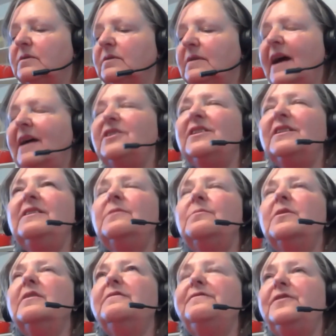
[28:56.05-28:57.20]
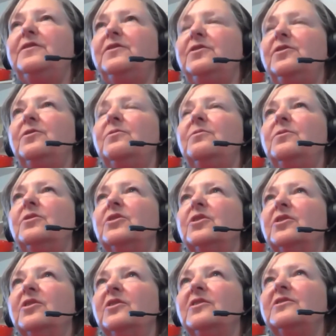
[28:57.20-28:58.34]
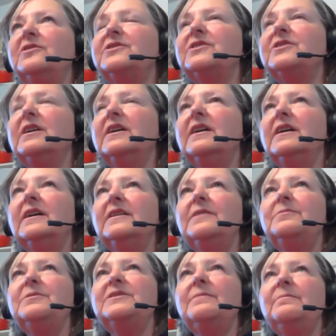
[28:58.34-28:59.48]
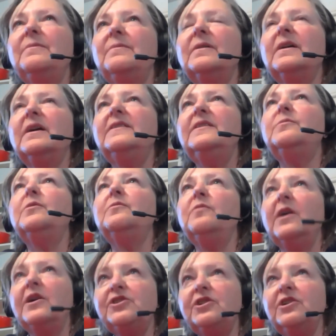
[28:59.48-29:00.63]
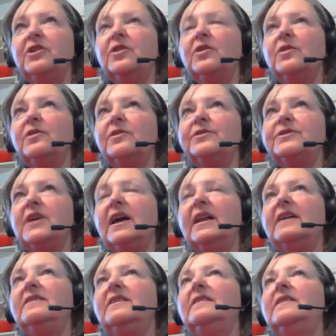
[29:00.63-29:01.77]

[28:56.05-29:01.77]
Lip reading: actually there were a few girls, there were Russian girls, and I think